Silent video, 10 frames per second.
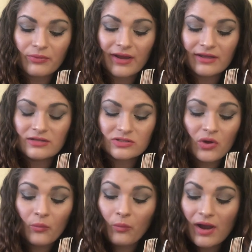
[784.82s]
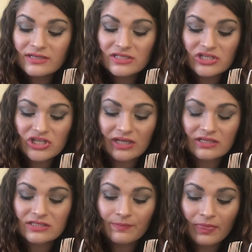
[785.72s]
brackens, white as a
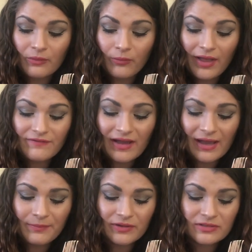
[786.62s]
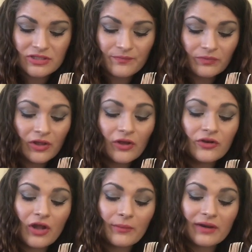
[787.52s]
sheet. Whatever happened?
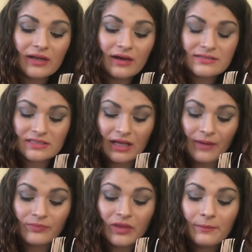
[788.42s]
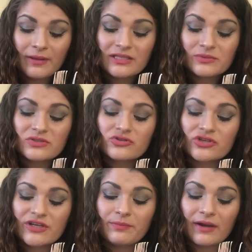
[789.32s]
No one could answer that. Peter was
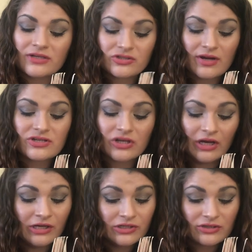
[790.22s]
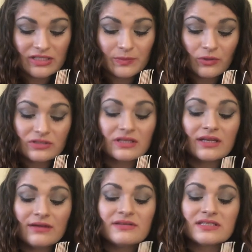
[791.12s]
retrieved by a stretcher, transported to the
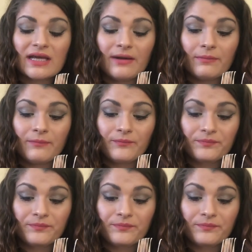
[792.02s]
nearest town.